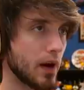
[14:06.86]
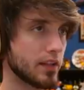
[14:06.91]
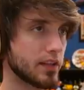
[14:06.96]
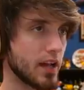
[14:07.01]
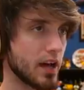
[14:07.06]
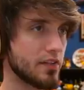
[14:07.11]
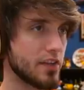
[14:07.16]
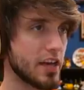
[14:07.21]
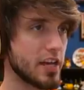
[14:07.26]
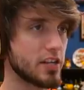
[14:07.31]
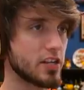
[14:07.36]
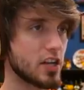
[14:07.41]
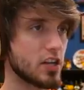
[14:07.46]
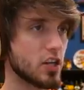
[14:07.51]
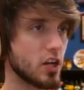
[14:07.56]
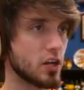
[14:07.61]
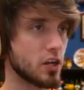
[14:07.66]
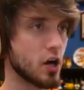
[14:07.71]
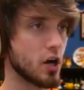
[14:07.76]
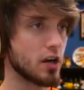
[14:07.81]
But this is
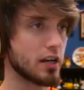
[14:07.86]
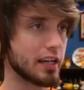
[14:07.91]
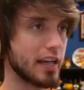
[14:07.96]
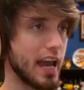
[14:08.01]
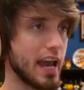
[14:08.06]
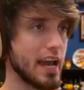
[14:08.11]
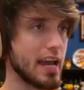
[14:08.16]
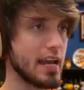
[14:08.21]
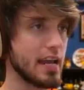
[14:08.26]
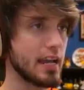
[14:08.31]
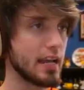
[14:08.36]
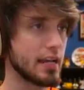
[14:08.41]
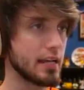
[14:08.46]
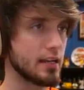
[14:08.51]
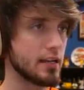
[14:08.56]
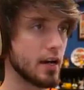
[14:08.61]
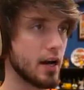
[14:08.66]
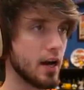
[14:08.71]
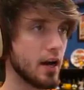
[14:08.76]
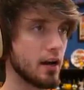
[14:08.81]
an
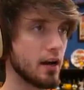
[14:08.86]
arcade.